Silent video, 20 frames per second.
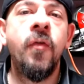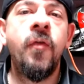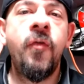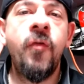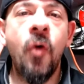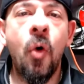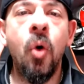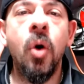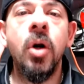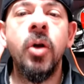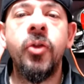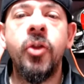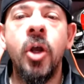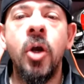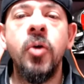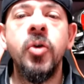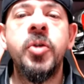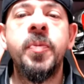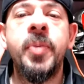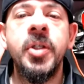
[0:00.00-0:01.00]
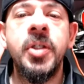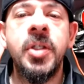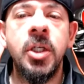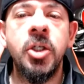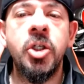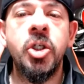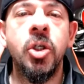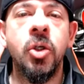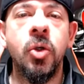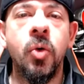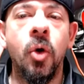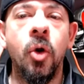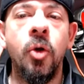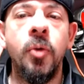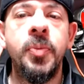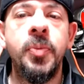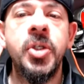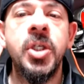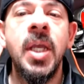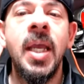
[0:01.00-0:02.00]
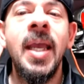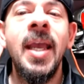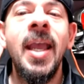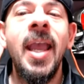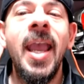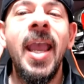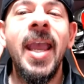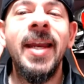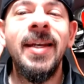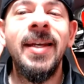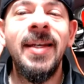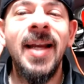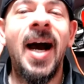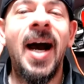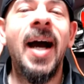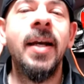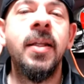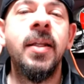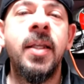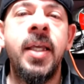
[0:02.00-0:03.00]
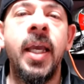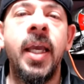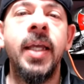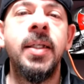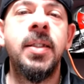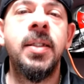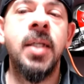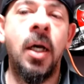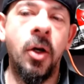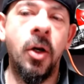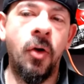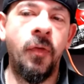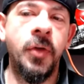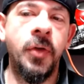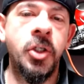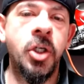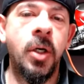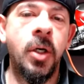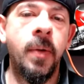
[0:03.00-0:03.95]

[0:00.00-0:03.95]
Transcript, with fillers: for those position groups and not get tunnel vision.